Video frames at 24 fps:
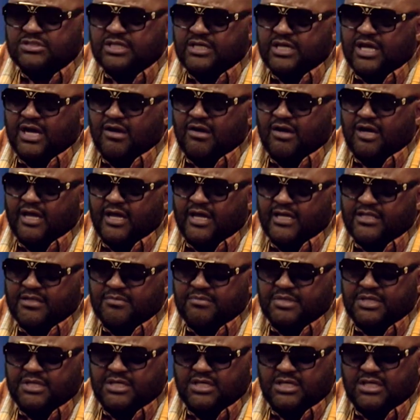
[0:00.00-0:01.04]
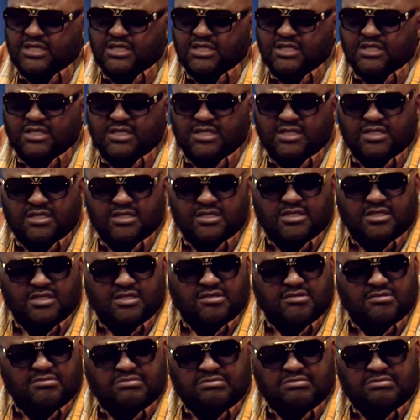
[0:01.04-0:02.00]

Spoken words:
I had to be,